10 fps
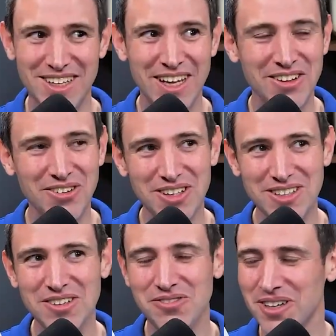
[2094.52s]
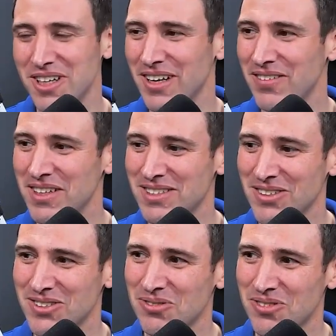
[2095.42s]
And they're all different. I mean, it's
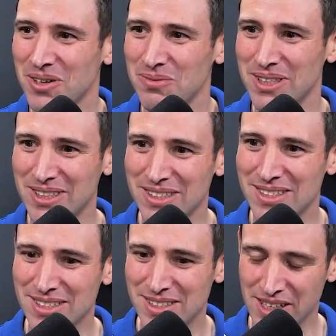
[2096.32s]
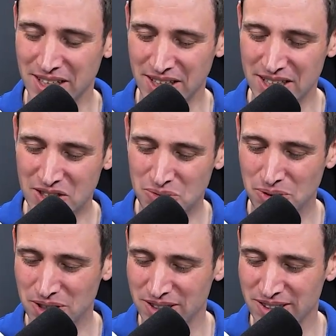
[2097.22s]
also fun about this is like each
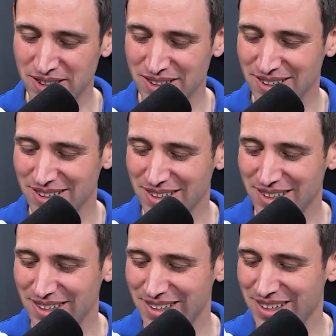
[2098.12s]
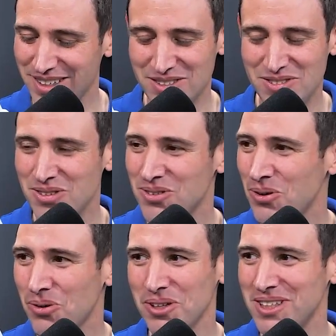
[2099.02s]
one is to
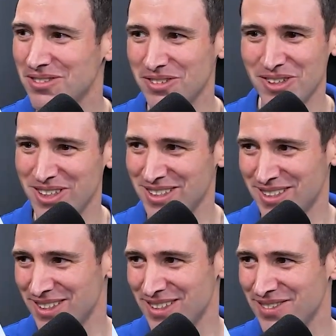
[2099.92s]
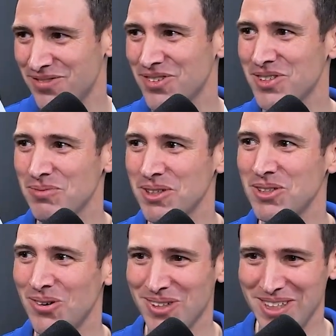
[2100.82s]
totally different audiences for something
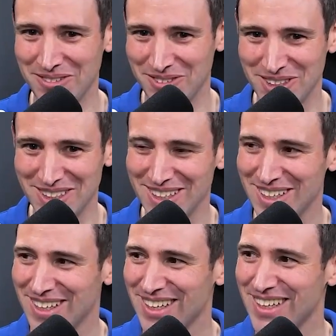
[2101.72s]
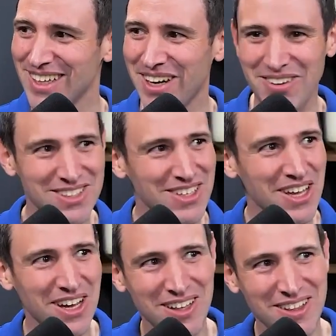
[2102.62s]
totally different. Like we
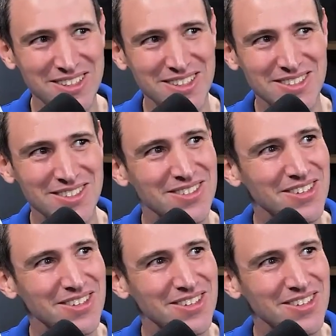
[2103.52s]
see, this is,